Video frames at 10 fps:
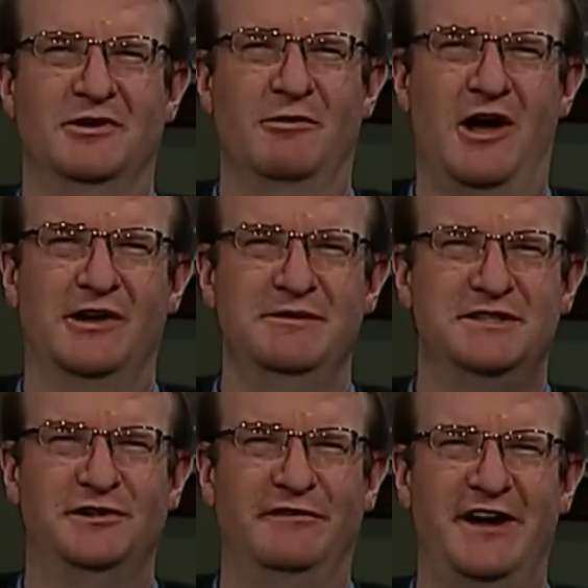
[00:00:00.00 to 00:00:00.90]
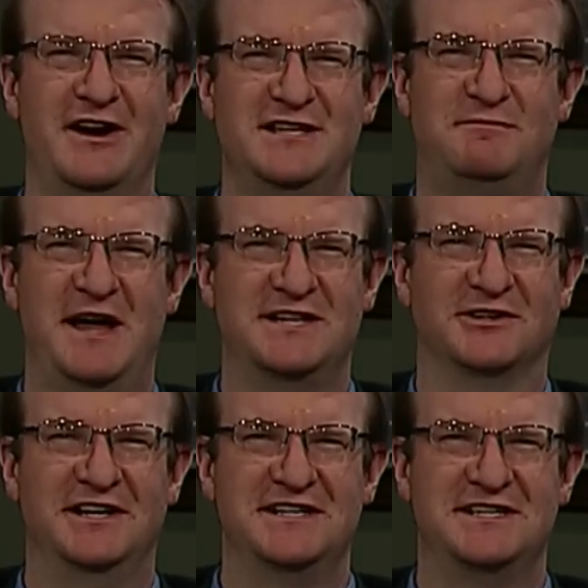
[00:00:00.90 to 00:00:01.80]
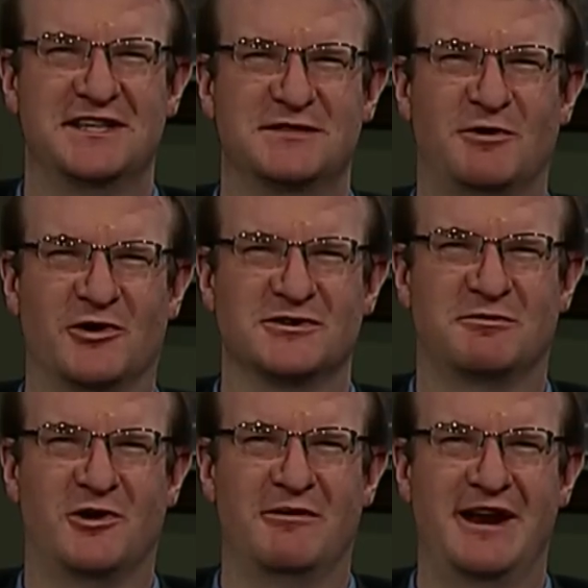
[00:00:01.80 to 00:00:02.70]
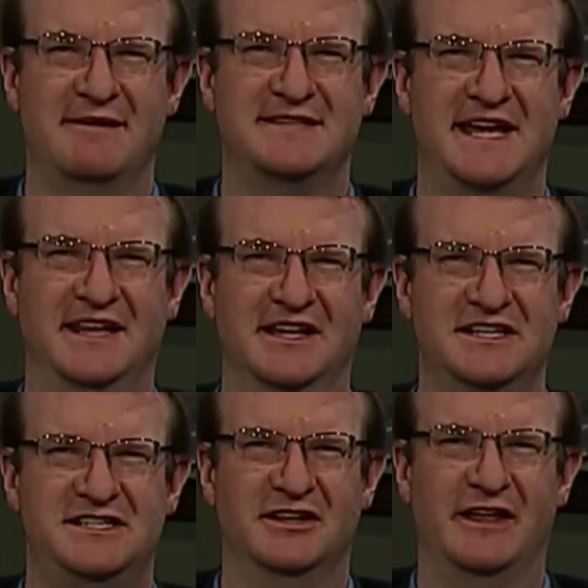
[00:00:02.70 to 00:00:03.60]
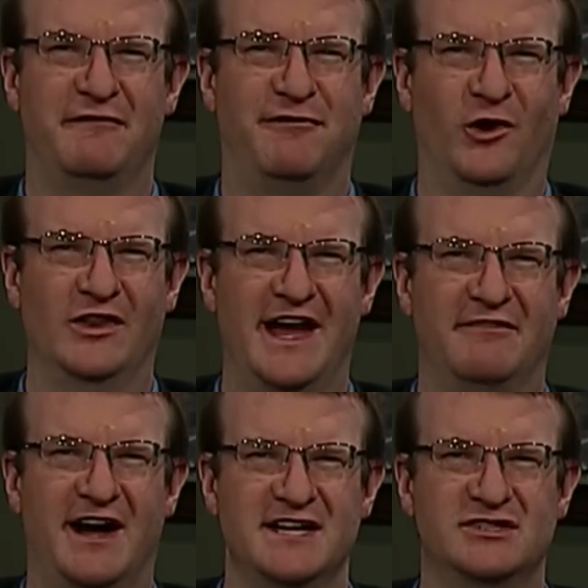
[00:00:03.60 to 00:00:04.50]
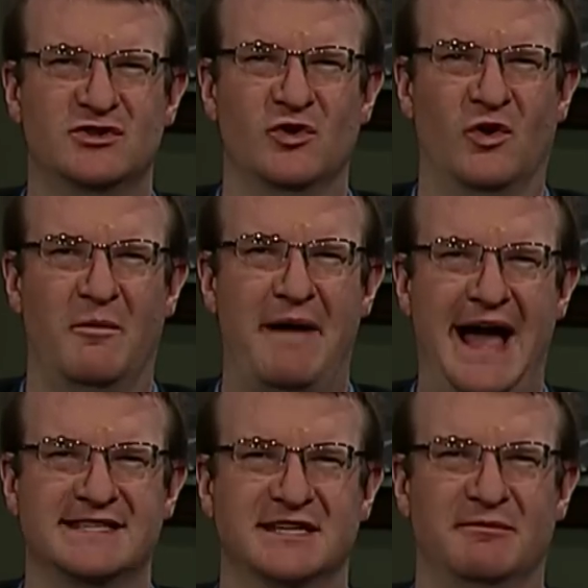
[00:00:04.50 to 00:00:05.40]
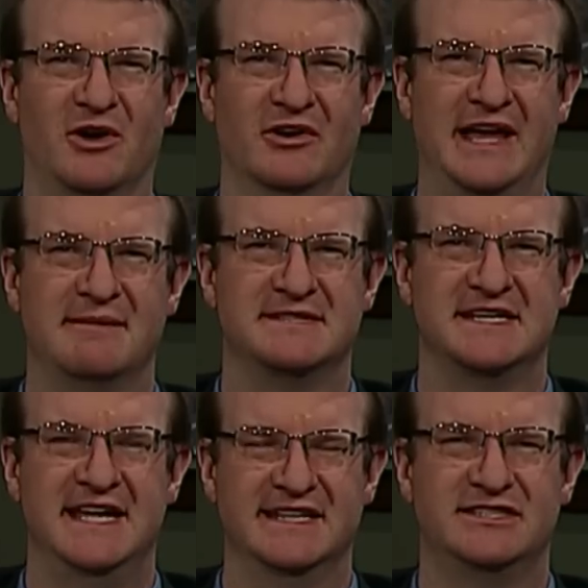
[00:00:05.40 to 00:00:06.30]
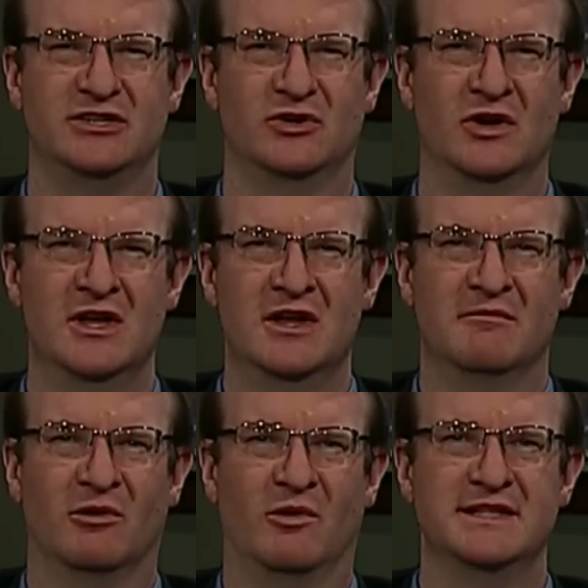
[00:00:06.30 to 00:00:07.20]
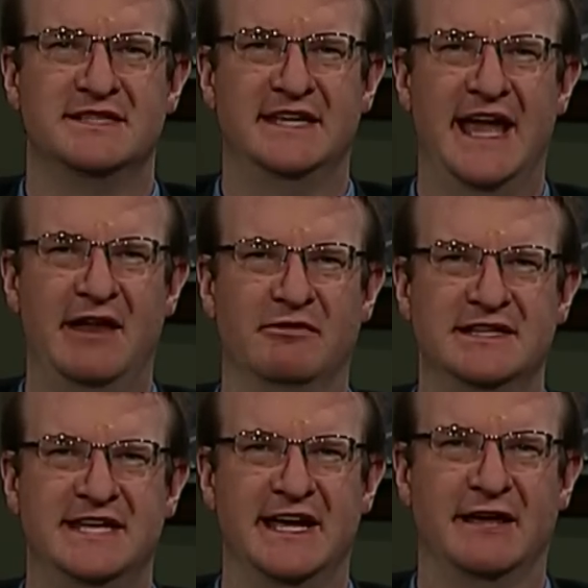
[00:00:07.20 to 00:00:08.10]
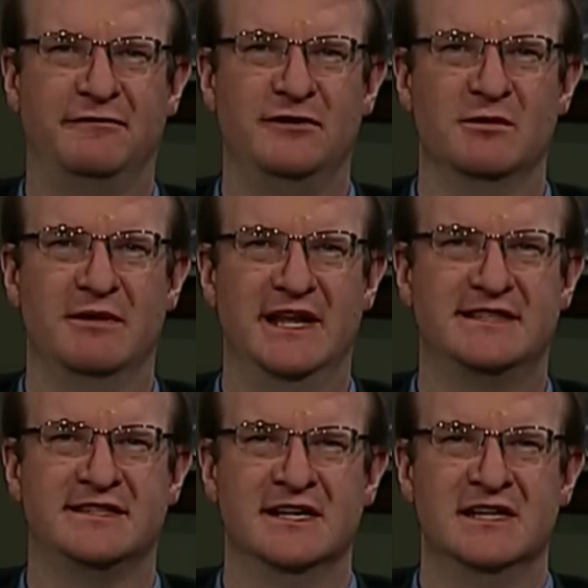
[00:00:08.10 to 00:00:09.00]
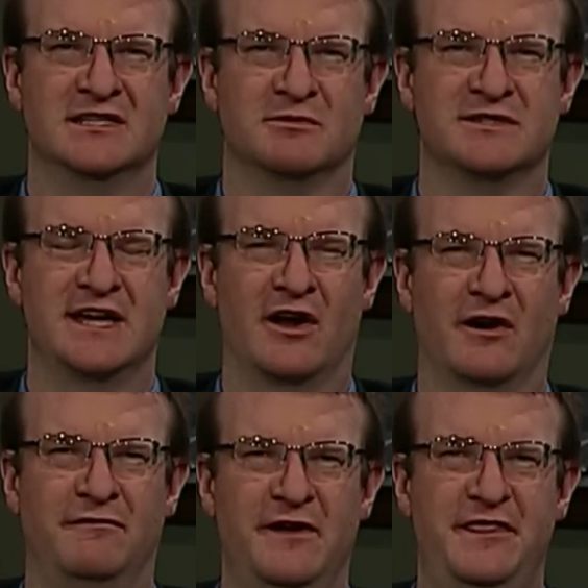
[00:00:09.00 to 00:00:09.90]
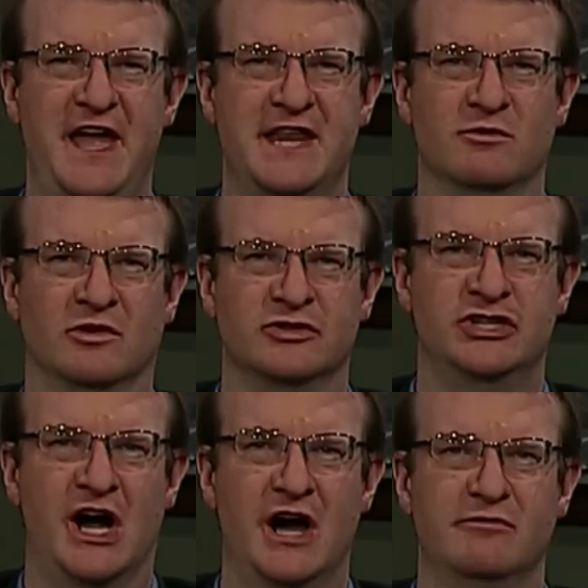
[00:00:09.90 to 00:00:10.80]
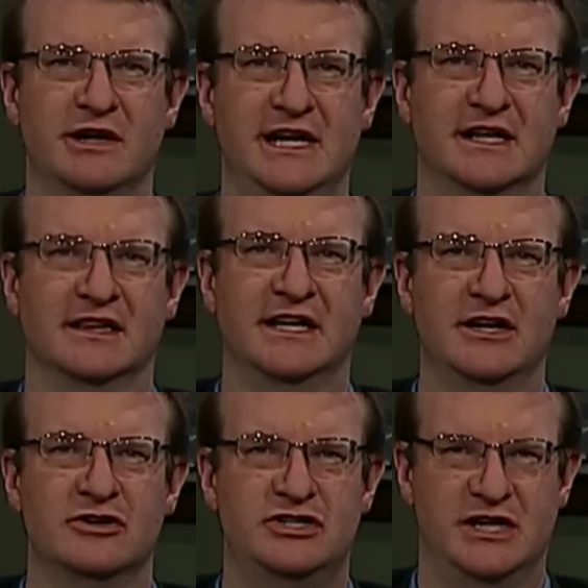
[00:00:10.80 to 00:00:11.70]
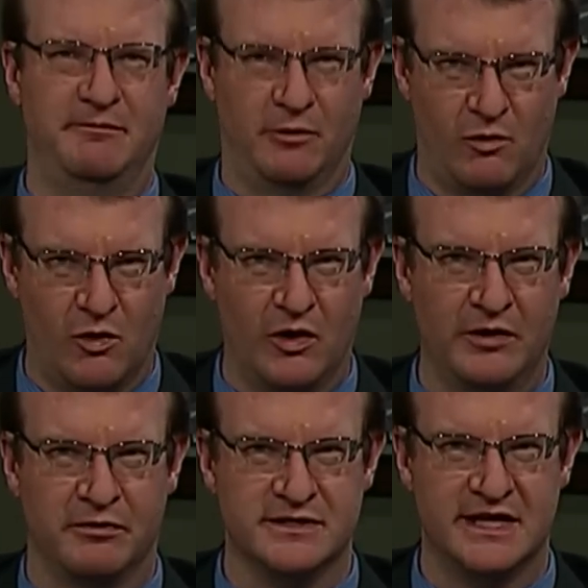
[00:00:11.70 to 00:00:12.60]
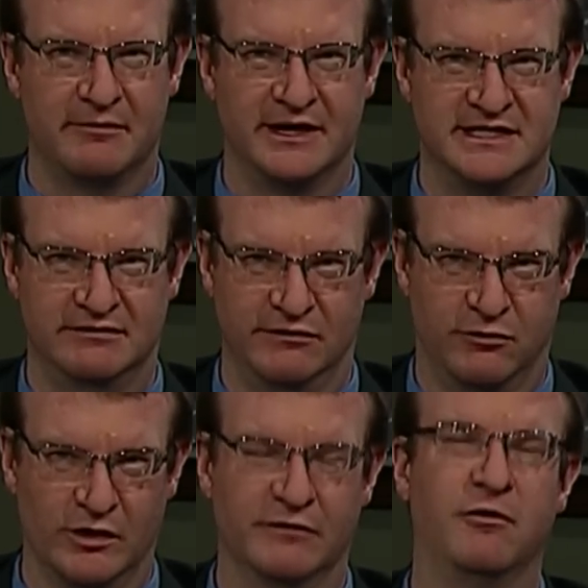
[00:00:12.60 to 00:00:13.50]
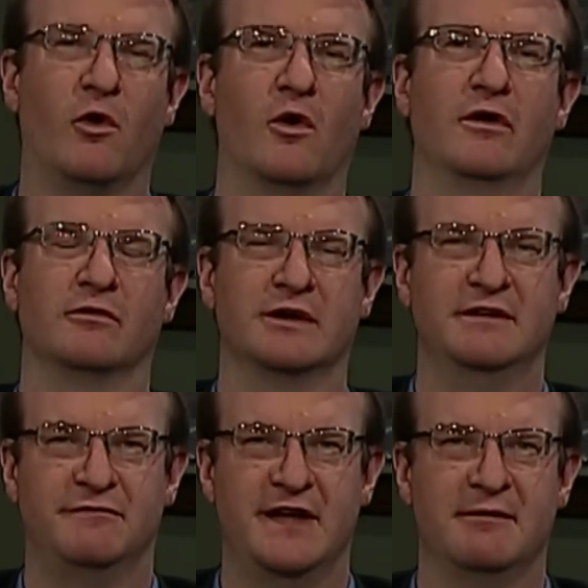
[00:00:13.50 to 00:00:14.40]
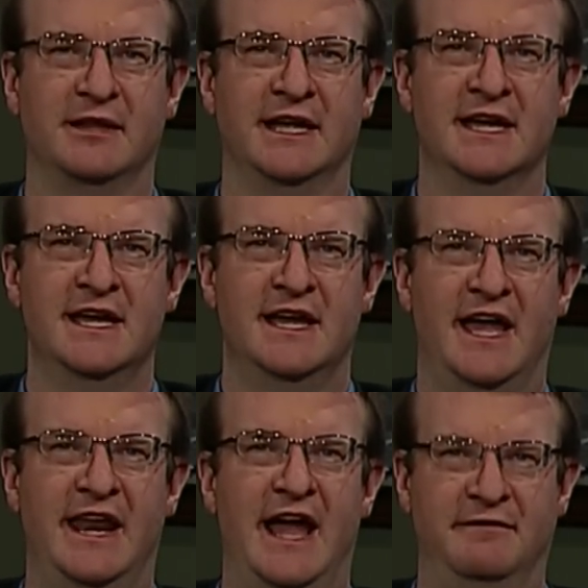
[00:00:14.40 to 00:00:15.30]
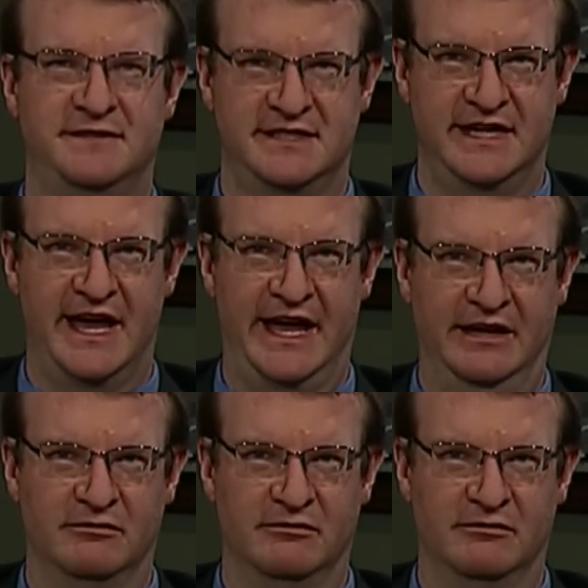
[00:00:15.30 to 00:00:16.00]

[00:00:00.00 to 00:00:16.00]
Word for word: We welcome you to a very special edition of the Sports Report. My name is Andy Lynch. Still a full night of high school basketball games to get to. But once again, we take a few minutes to present our fifth annual John Reed Leadership Award presented by TV44, the Reed family, and FCA.